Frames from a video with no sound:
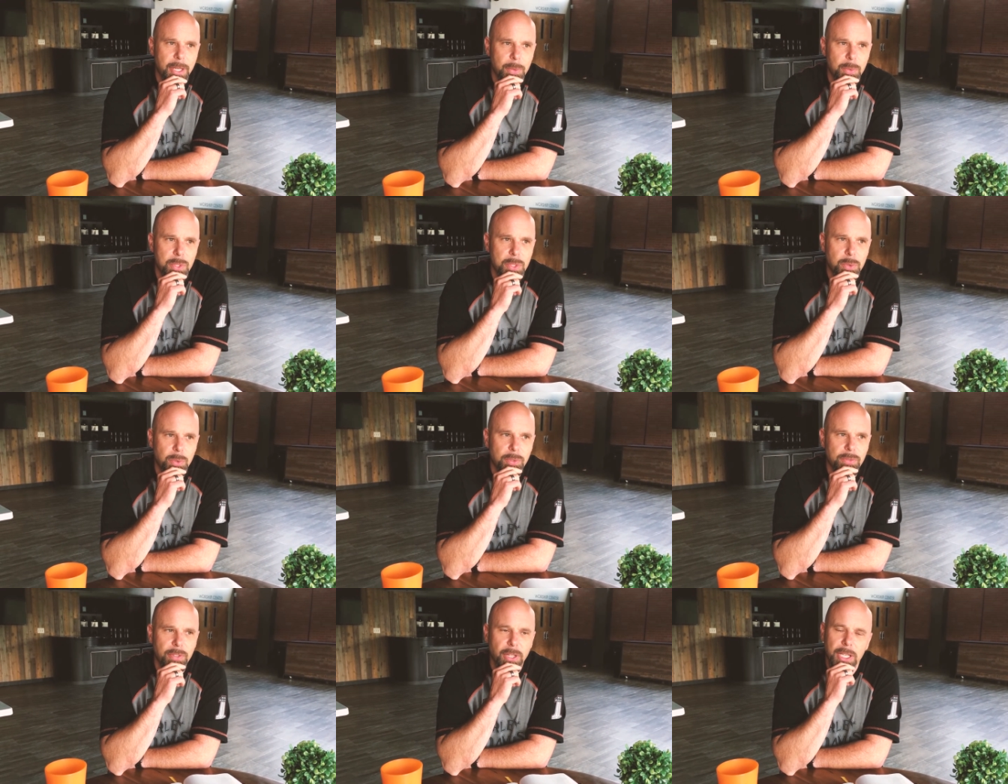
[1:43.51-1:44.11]
I
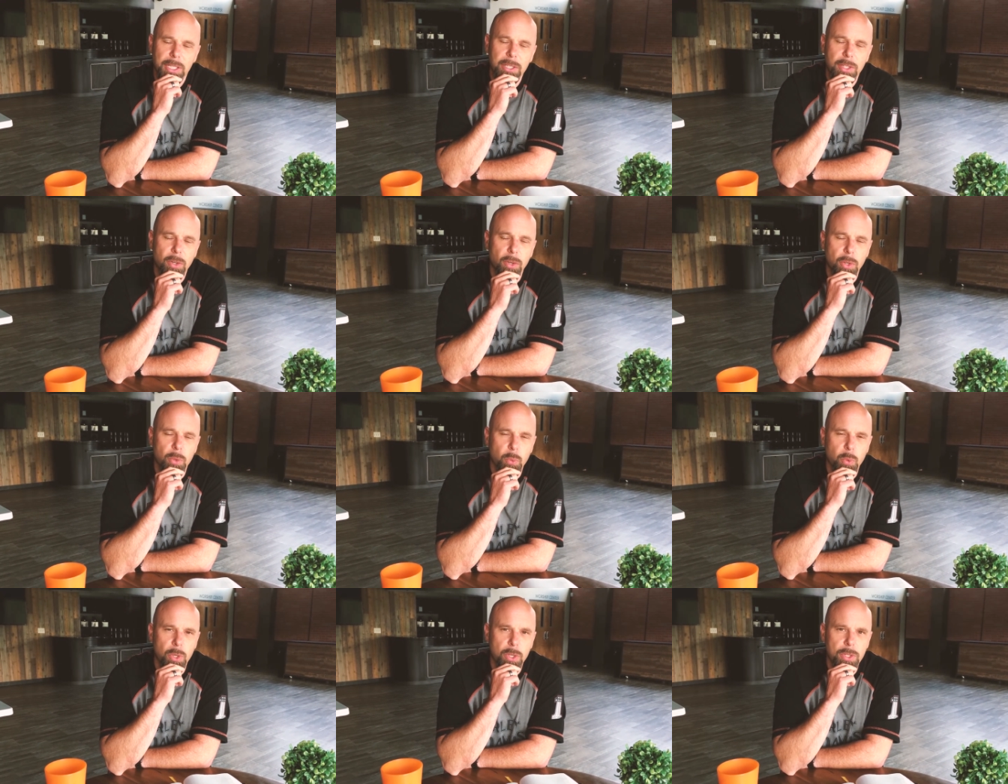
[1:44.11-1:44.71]
was reflecting
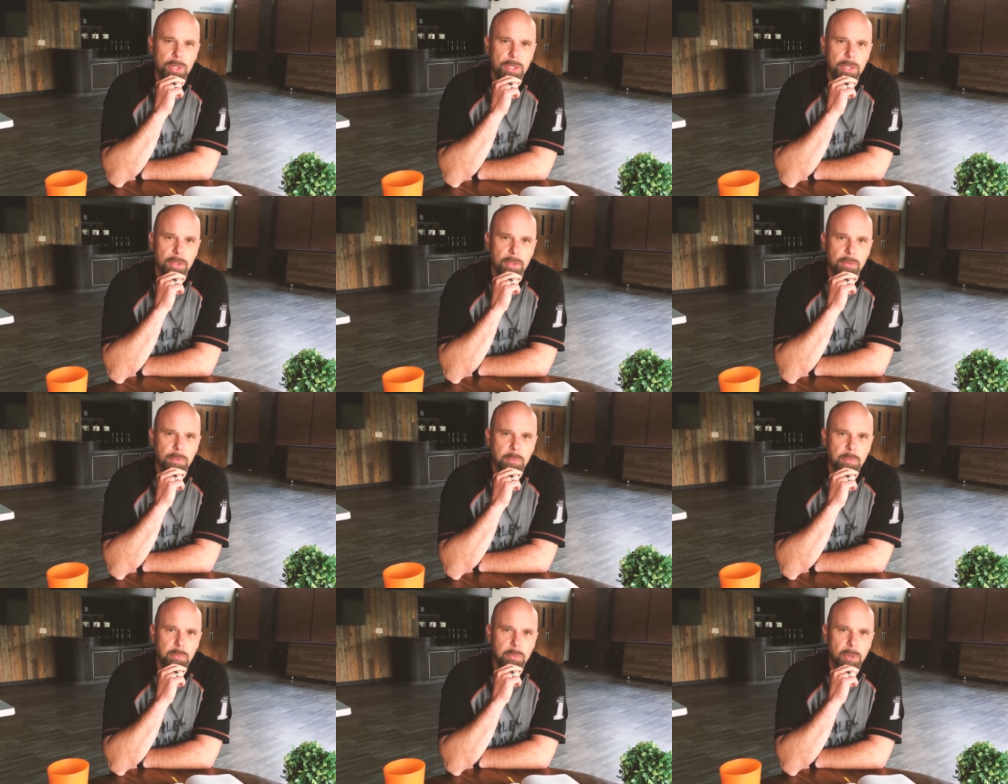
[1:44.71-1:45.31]
on the words
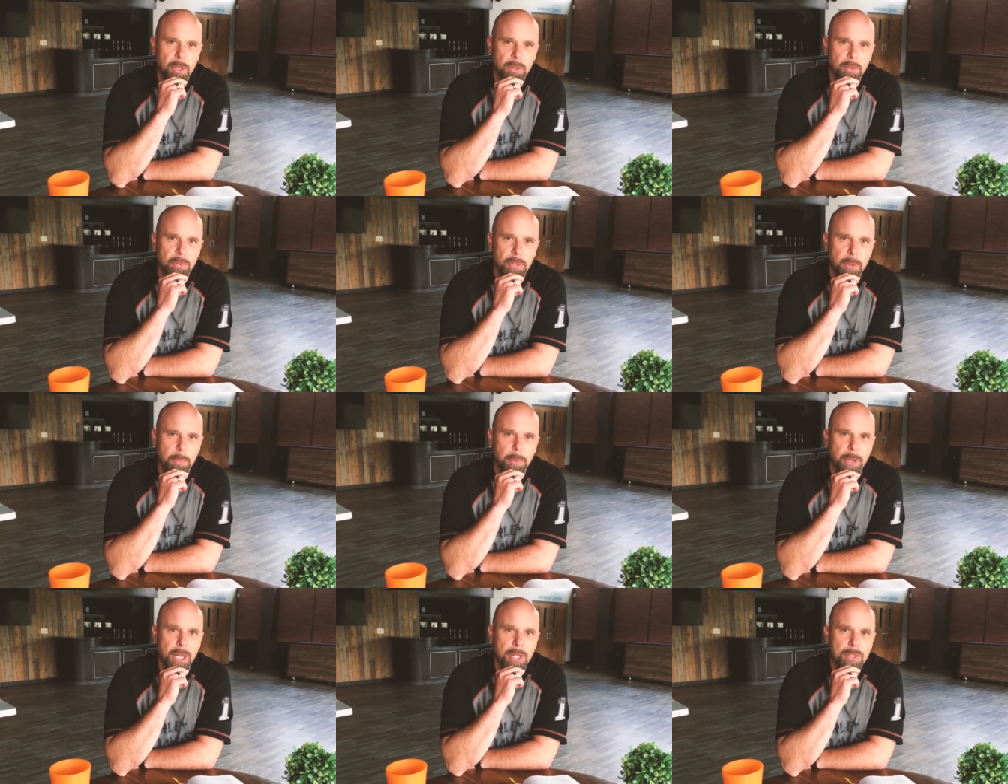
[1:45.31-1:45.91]
of, of
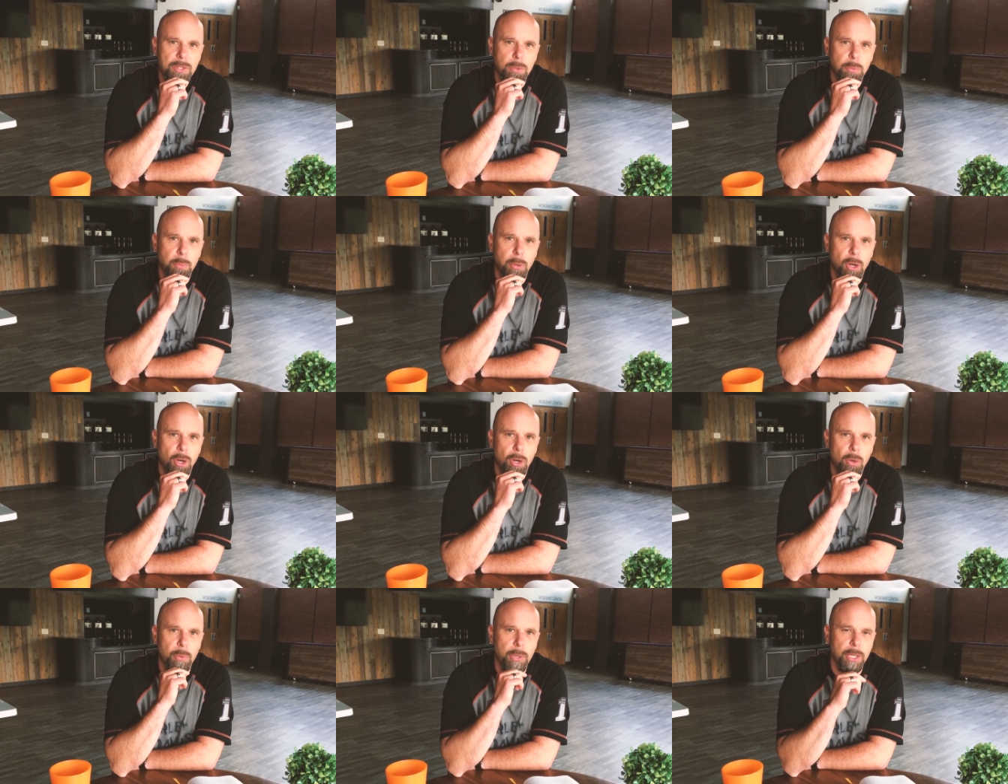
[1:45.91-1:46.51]
the Apostle
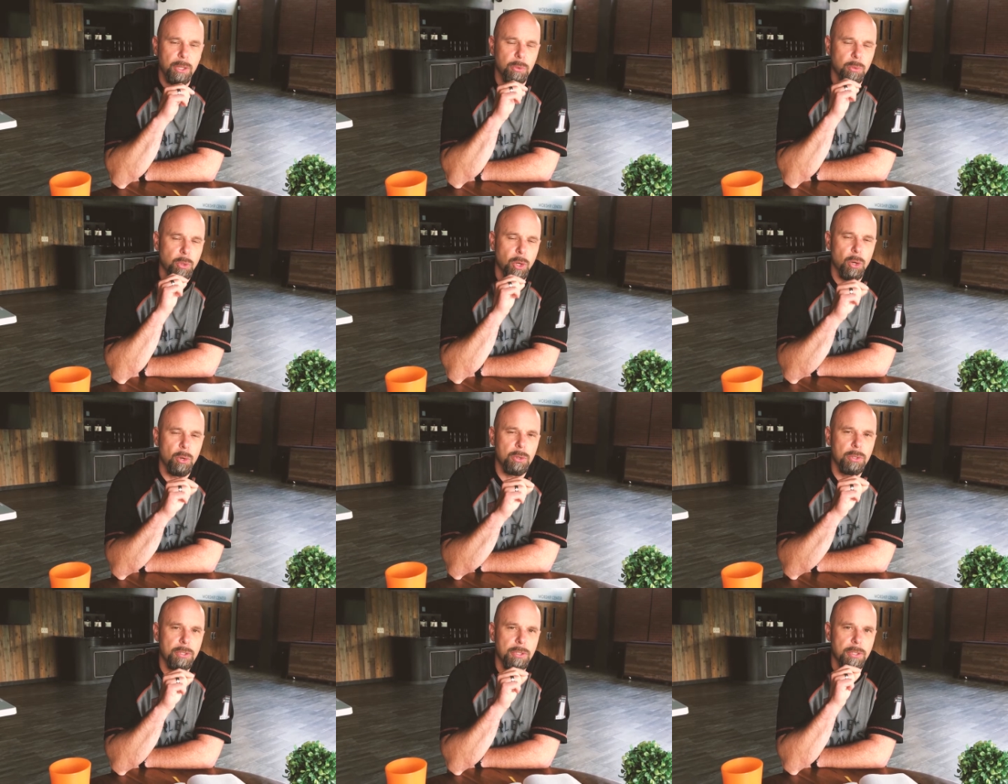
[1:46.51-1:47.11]
Paul when he
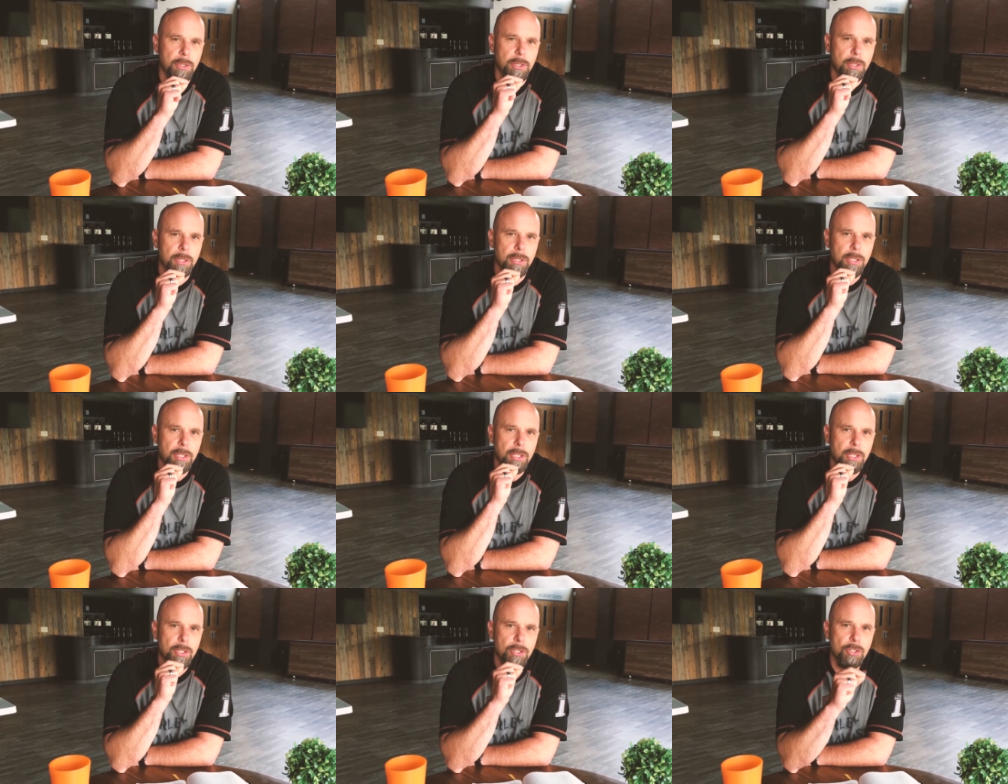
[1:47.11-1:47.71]
wrote to
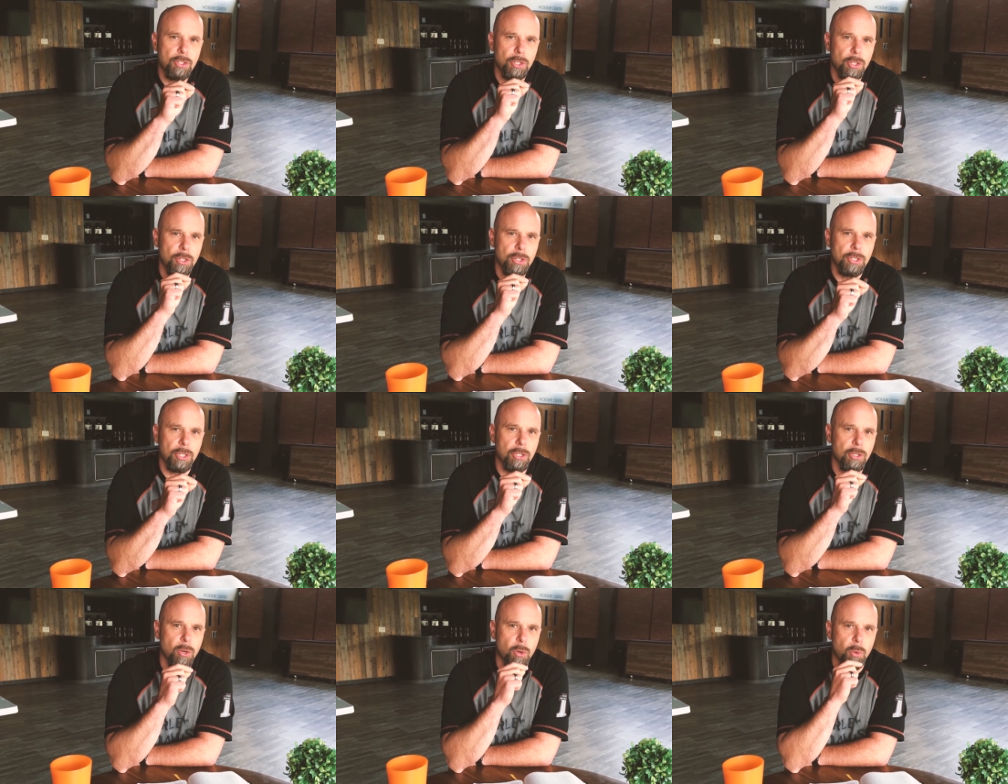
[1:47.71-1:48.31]
the
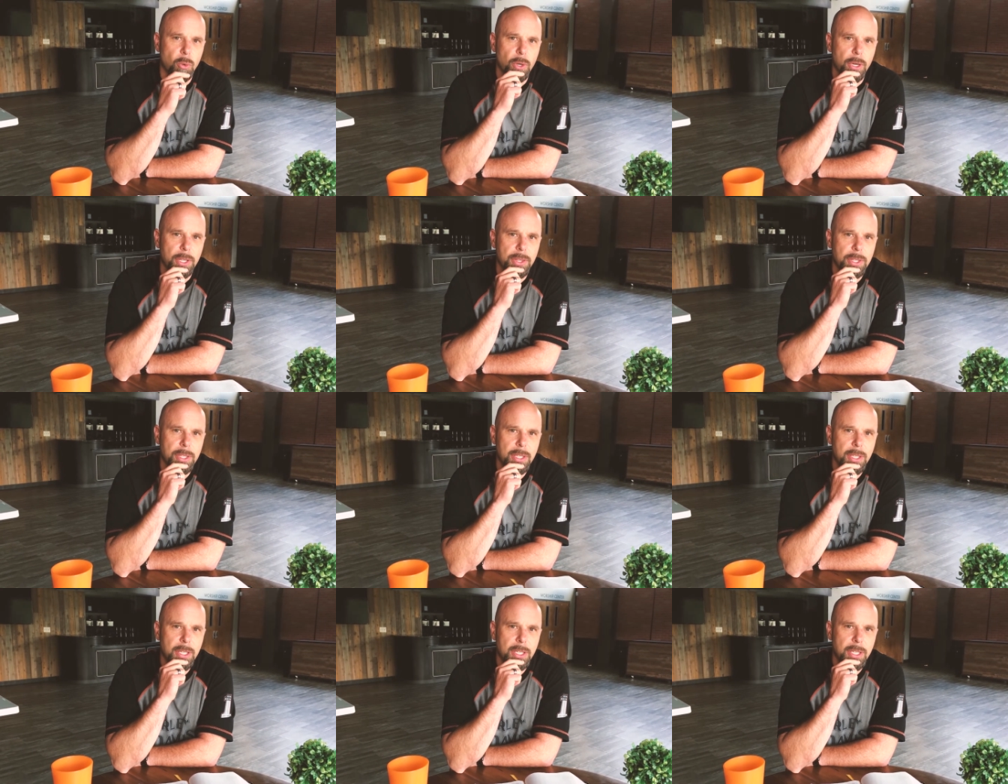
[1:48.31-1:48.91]
church in
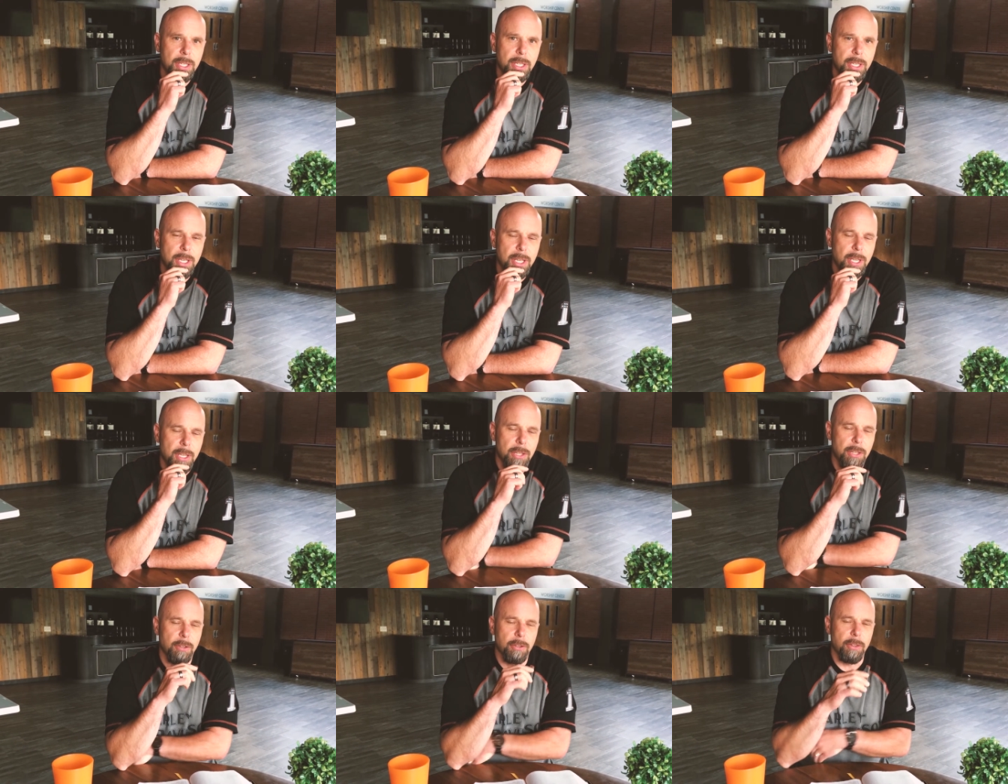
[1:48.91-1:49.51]
Corinth.
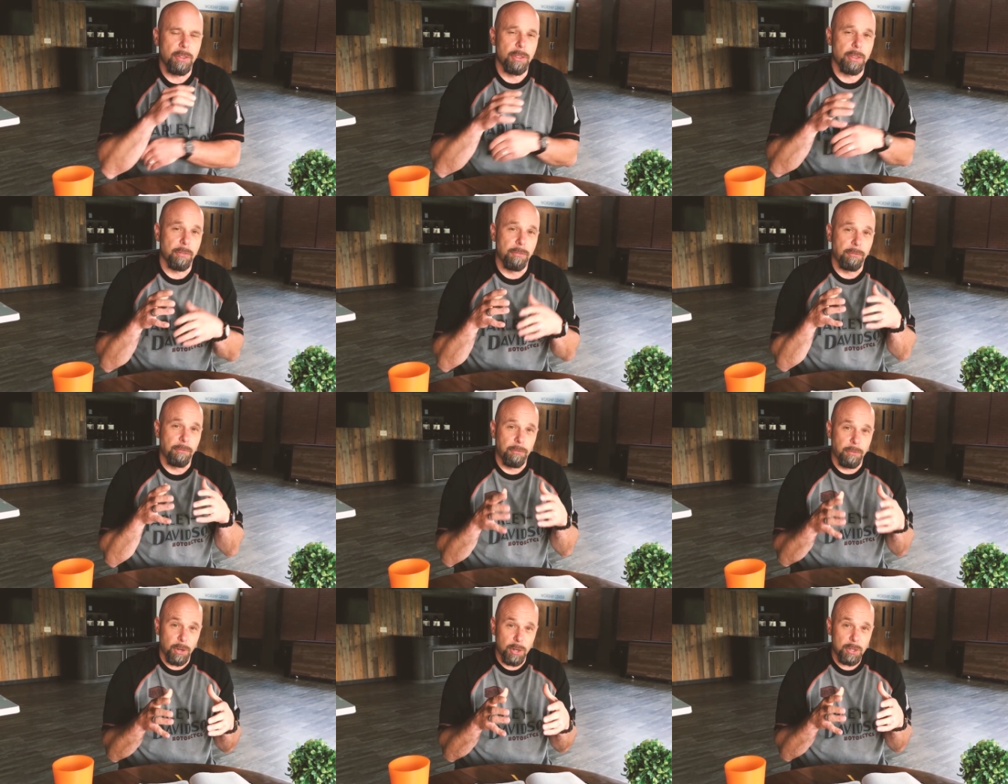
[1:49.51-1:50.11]
The, the
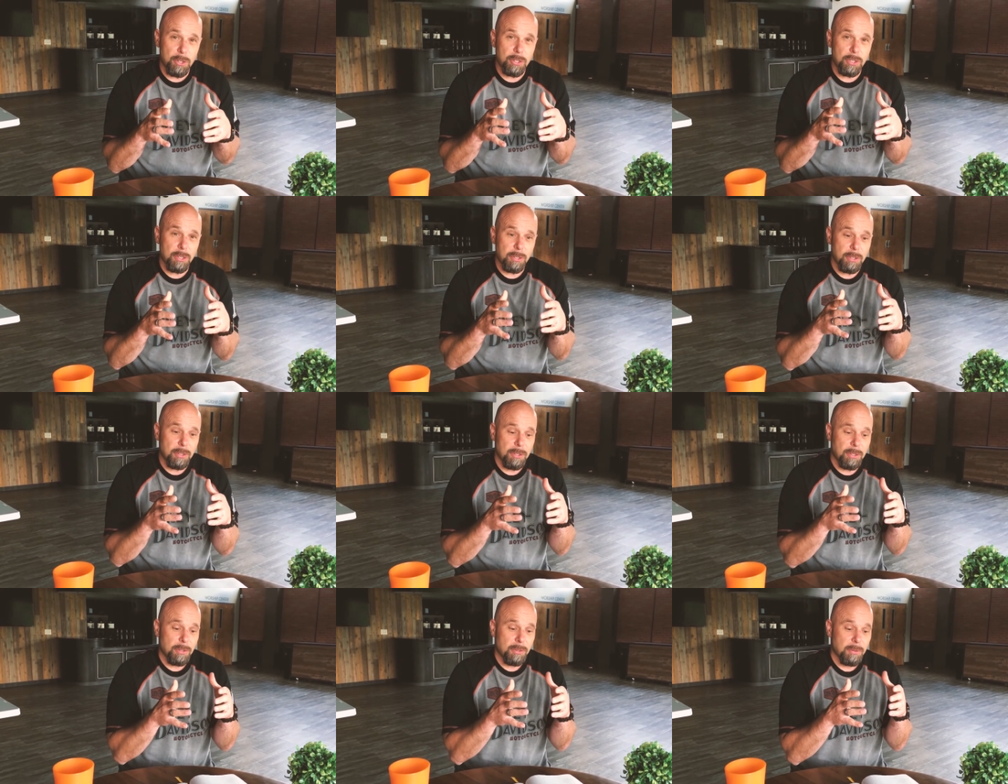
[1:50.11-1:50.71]

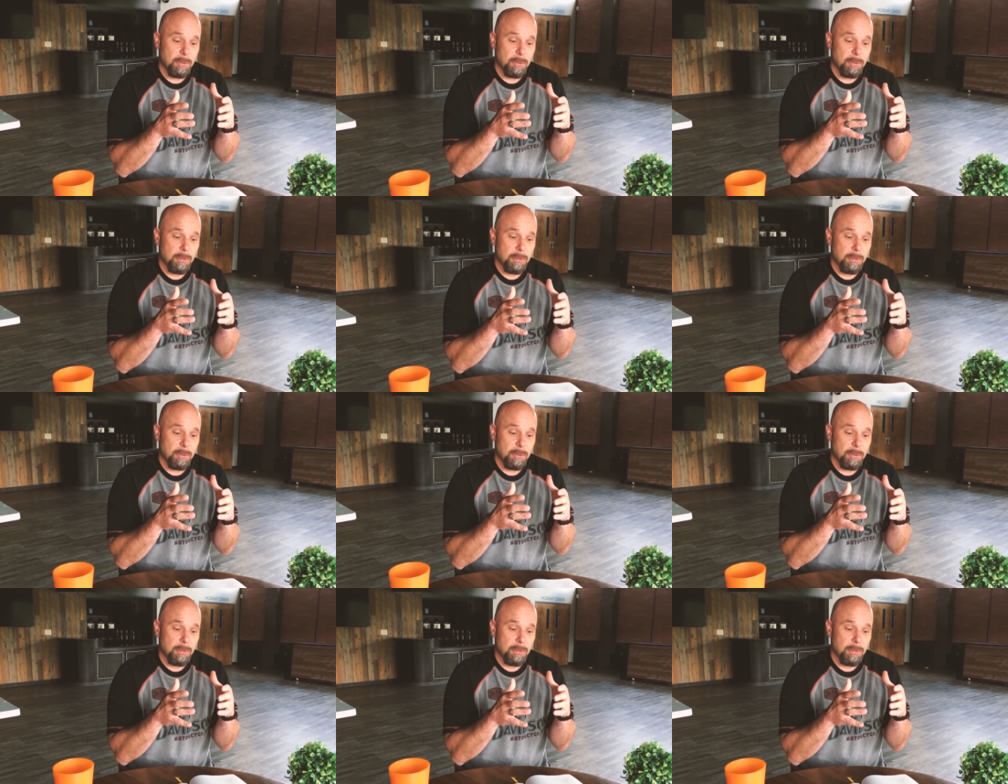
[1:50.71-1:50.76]
first